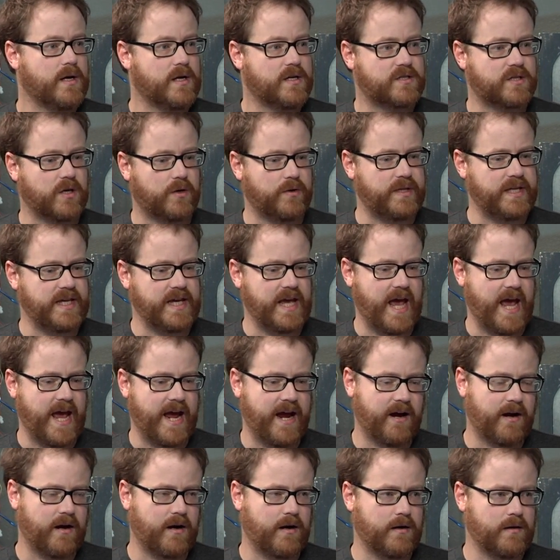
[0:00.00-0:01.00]
So the
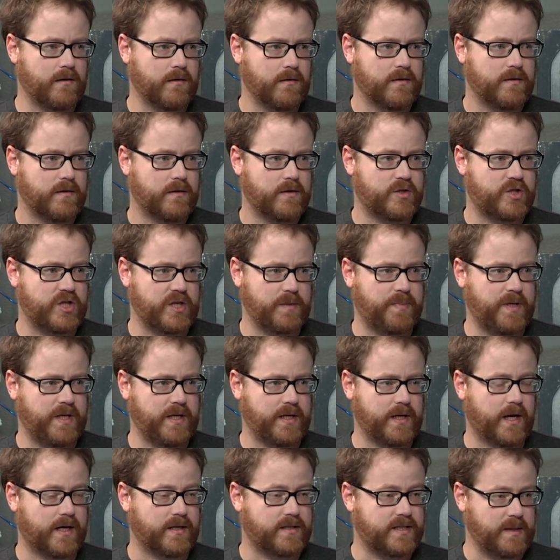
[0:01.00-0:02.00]
Air G
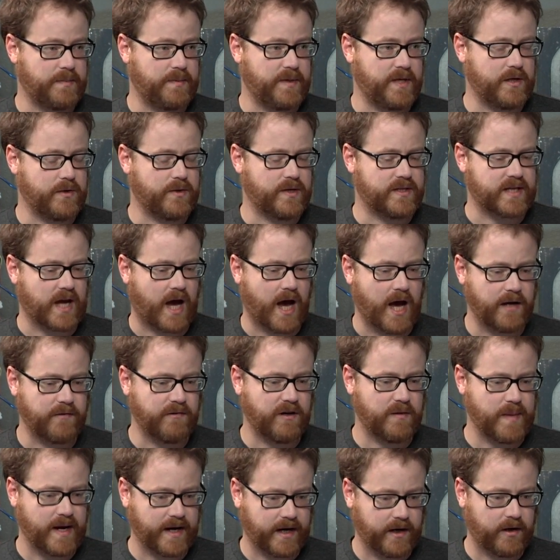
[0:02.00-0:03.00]
P U, uh, C P U is one
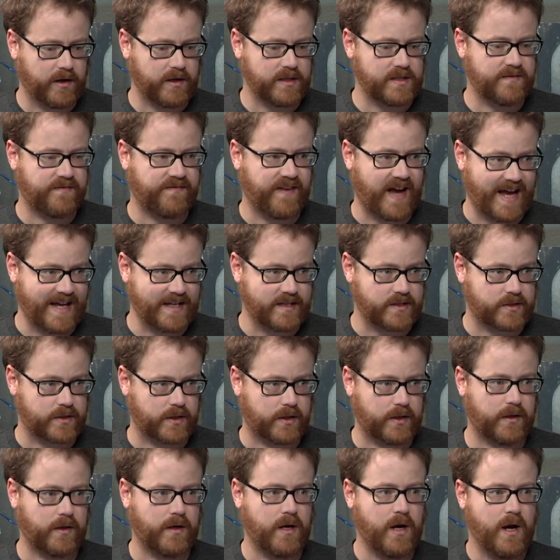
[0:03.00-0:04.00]
hundred megahertz
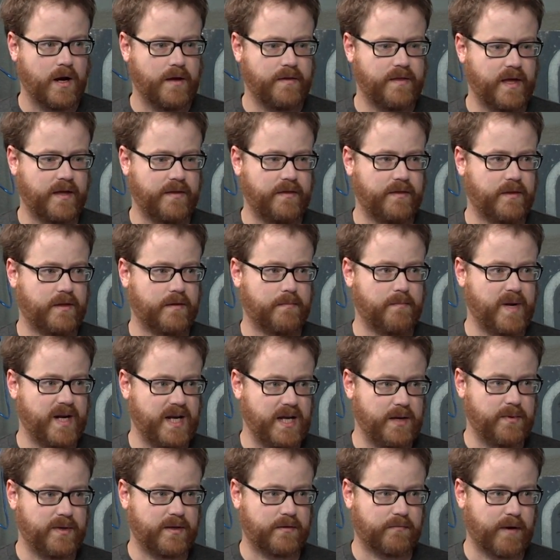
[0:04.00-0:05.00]
faster than the
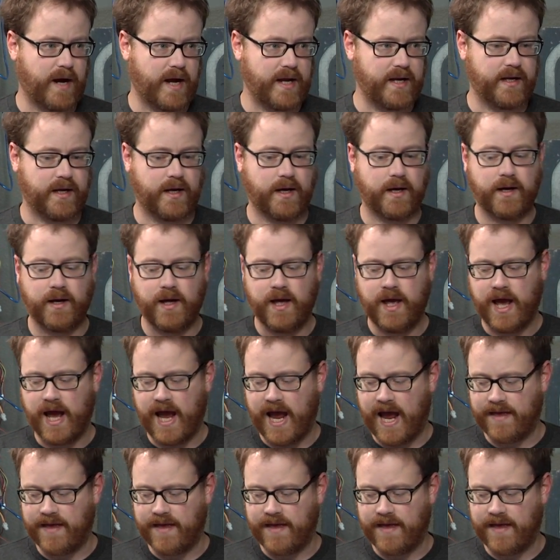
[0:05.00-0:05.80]
Mini with Retina,